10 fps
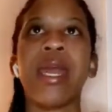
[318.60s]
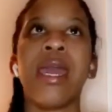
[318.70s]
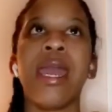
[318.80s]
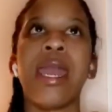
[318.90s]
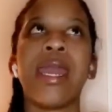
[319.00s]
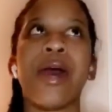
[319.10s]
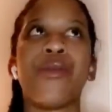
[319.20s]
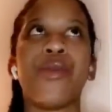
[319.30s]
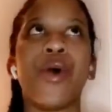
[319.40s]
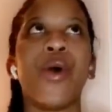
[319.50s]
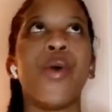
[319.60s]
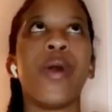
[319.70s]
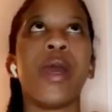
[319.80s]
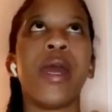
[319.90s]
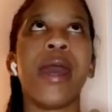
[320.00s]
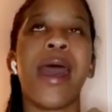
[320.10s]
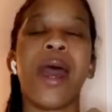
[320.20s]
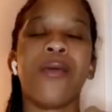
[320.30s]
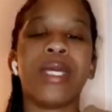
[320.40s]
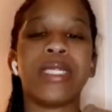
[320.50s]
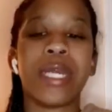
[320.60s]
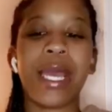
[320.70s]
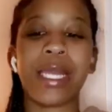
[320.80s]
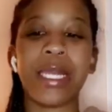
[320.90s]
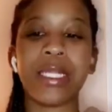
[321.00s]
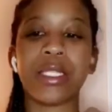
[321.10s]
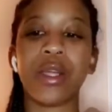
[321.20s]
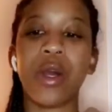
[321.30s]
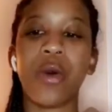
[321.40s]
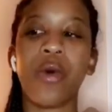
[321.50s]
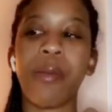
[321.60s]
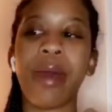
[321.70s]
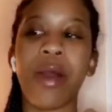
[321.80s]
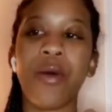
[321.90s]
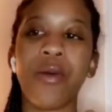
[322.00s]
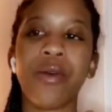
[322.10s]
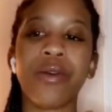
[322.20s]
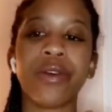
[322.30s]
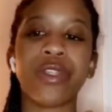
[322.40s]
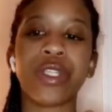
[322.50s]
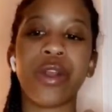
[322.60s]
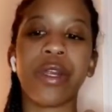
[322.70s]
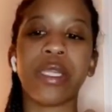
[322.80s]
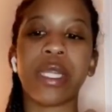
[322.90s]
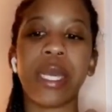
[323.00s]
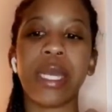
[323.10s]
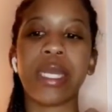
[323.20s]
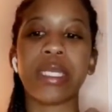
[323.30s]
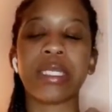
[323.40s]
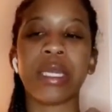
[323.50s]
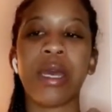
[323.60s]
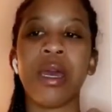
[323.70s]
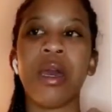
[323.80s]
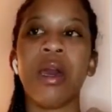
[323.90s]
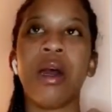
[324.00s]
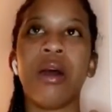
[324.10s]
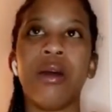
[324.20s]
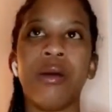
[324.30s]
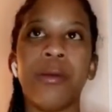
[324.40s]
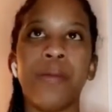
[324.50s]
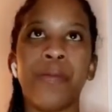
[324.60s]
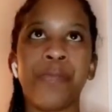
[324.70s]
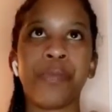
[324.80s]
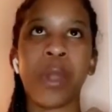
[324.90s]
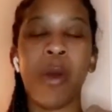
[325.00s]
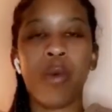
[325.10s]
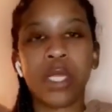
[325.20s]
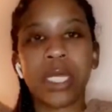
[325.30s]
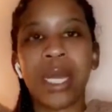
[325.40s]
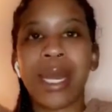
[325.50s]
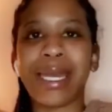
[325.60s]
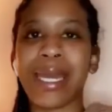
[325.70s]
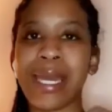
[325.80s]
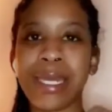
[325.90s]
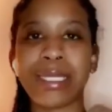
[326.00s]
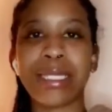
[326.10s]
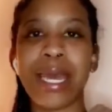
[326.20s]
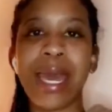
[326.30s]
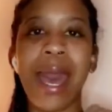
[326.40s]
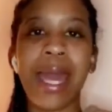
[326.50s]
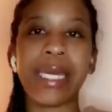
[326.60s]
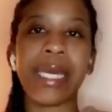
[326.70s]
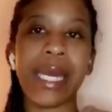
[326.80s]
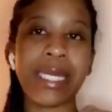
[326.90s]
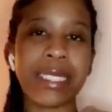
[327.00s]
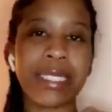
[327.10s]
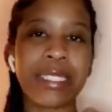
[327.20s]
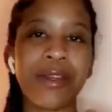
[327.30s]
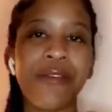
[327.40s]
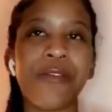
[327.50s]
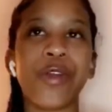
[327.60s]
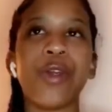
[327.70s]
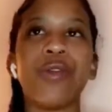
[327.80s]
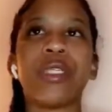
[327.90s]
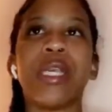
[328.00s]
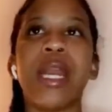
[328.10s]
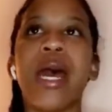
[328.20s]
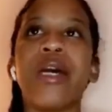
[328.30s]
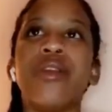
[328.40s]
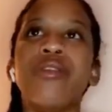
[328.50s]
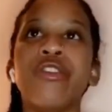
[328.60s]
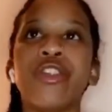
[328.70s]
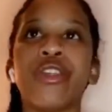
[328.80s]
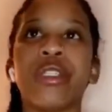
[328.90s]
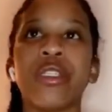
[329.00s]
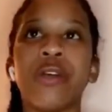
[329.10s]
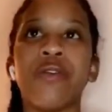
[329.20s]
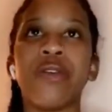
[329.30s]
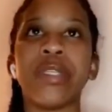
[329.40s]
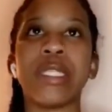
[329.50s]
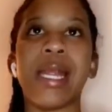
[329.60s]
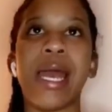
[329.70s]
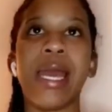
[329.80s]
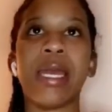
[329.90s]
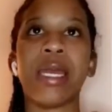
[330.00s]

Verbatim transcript: and I don't know how exactly to go about certain things. Um, one thing I can say, I guess, for you to not lose yourself is like